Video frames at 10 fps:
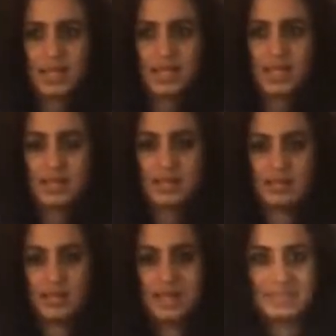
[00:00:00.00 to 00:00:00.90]
And then
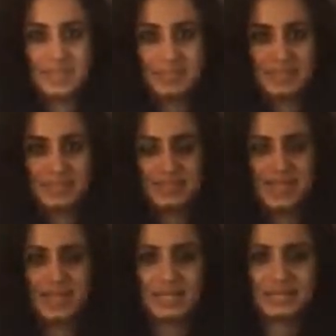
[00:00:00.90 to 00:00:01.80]
the next
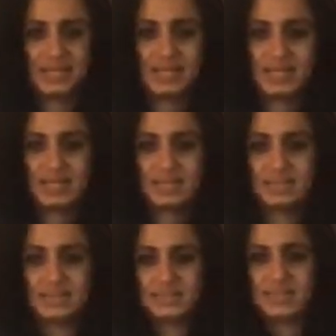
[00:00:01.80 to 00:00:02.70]
exercise
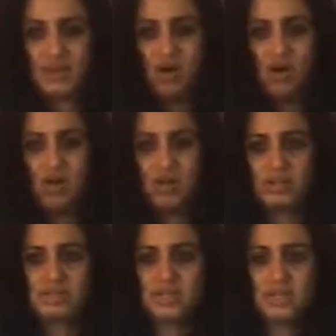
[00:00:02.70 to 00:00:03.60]
is
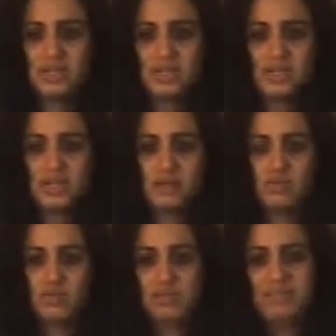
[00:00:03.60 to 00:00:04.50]
called,
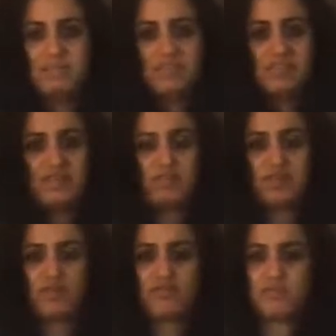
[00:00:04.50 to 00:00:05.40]
we'll keep the same
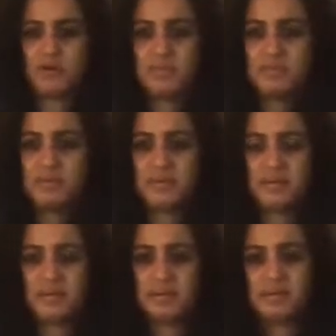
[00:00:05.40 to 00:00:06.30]
prayer form,
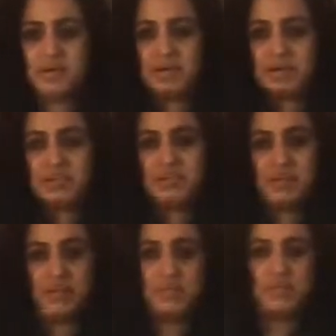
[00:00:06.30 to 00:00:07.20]
but it's
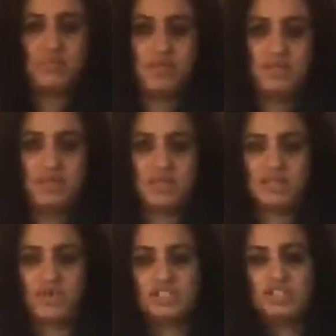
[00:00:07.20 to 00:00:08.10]

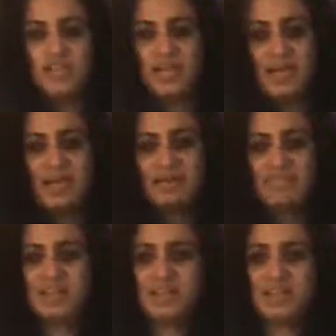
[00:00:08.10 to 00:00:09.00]
called Jade
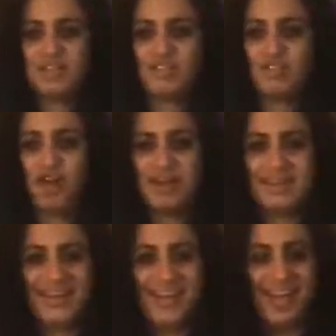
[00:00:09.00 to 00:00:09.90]
Phoenix
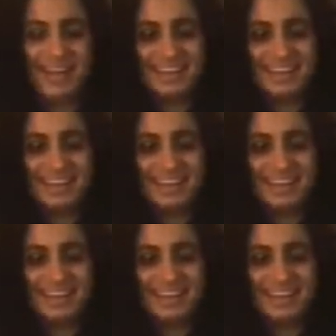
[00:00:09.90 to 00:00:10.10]
Nodding Head.